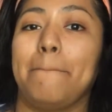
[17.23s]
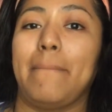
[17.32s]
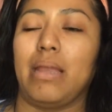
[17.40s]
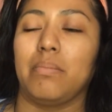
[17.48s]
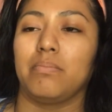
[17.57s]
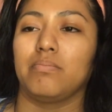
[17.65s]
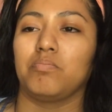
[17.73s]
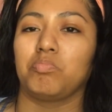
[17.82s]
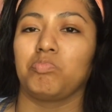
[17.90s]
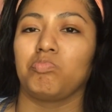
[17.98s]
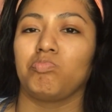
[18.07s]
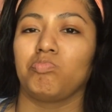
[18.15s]

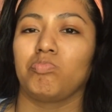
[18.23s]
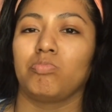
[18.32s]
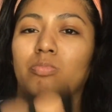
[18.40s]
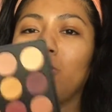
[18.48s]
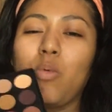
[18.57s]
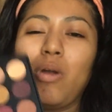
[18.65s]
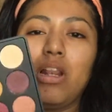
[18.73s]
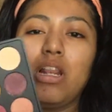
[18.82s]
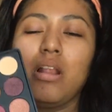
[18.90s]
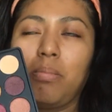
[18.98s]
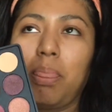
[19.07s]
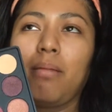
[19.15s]
what look I
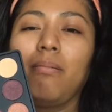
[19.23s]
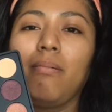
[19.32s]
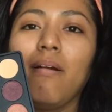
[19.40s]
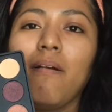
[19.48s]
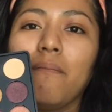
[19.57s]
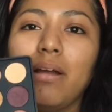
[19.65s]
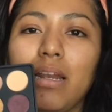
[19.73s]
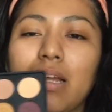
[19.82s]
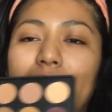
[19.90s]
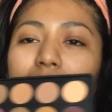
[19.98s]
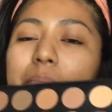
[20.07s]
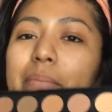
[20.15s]
could make with this palette because
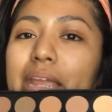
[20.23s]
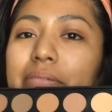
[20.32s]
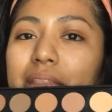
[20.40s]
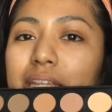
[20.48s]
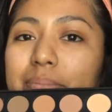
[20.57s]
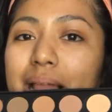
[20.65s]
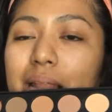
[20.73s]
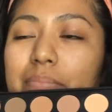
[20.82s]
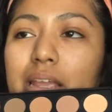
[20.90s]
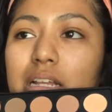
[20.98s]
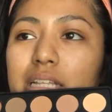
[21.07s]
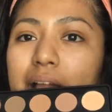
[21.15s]
I haven't used it at all.
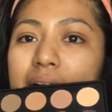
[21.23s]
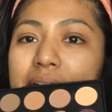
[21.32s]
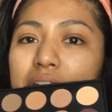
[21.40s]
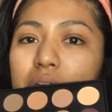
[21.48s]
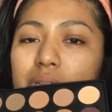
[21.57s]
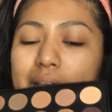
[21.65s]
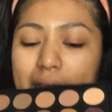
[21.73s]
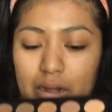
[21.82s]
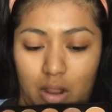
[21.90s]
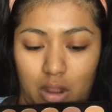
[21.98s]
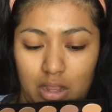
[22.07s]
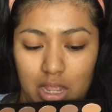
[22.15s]
It's like brand new
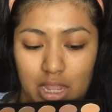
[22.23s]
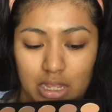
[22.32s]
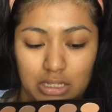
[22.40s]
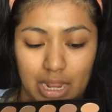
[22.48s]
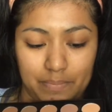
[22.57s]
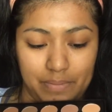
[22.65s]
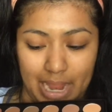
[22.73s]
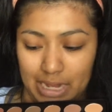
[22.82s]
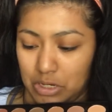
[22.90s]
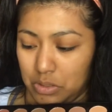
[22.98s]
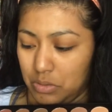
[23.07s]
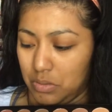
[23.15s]
and I think I just
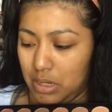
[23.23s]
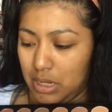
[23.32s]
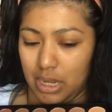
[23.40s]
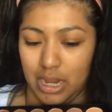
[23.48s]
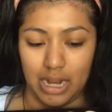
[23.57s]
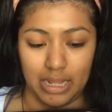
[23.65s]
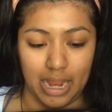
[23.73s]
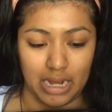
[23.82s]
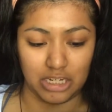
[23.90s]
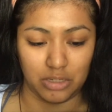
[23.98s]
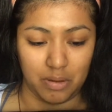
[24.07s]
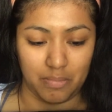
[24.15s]
put my nail in there.
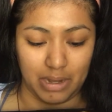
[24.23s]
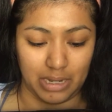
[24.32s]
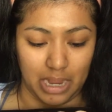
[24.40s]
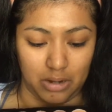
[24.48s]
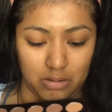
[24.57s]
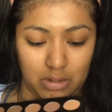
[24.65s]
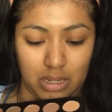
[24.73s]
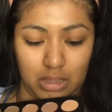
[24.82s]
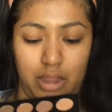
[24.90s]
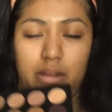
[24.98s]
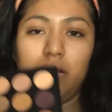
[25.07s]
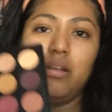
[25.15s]
I don't know if you can see.